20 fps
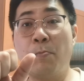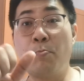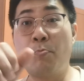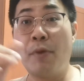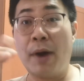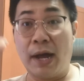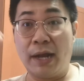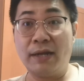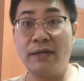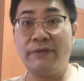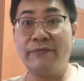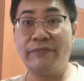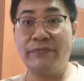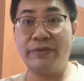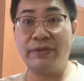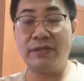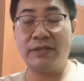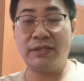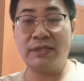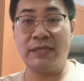But
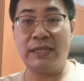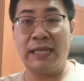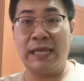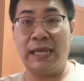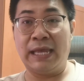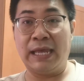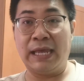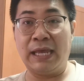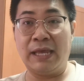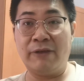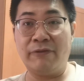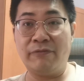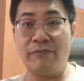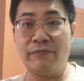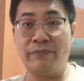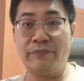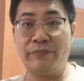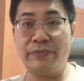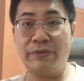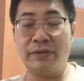the
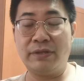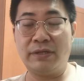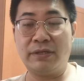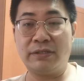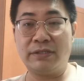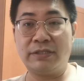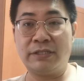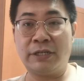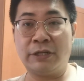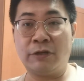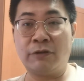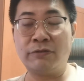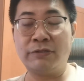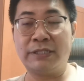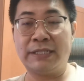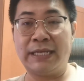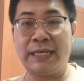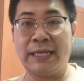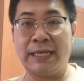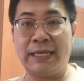
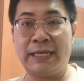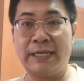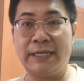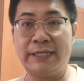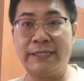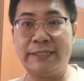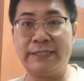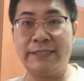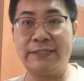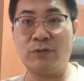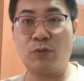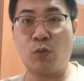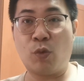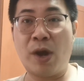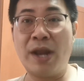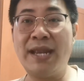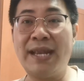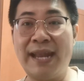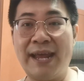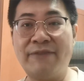the
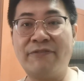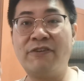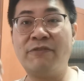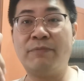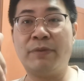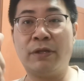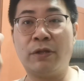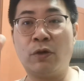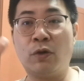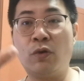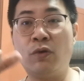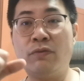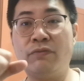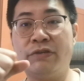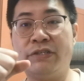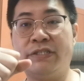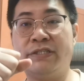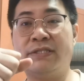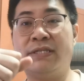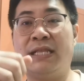one level below,
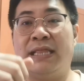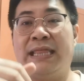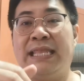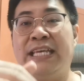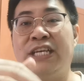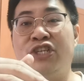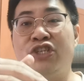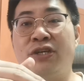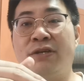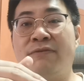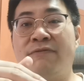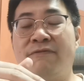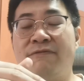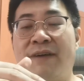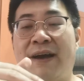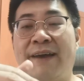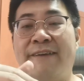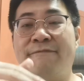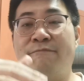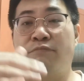which is the Legion
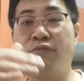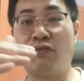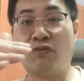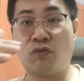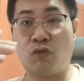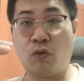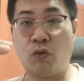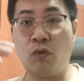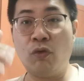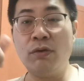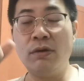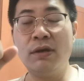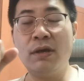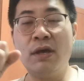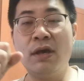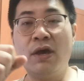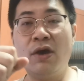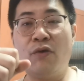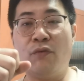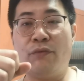5 Pro,
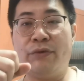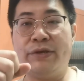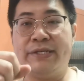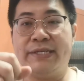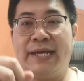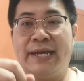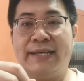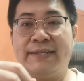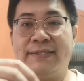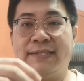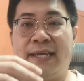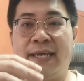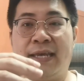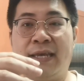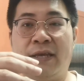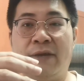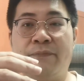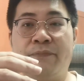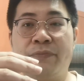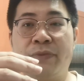which has
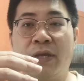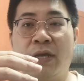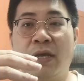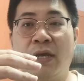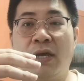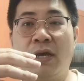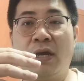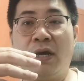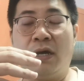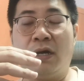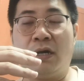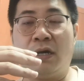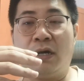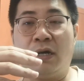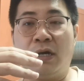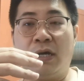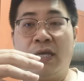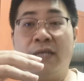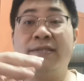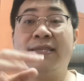a
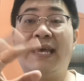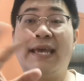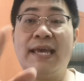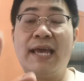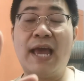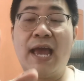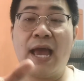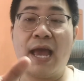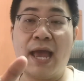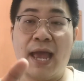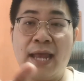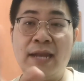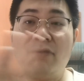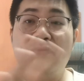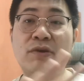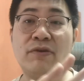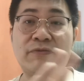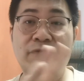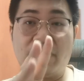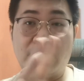is
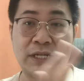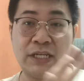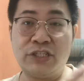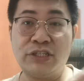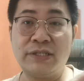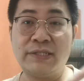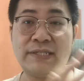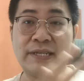anyway, for Legion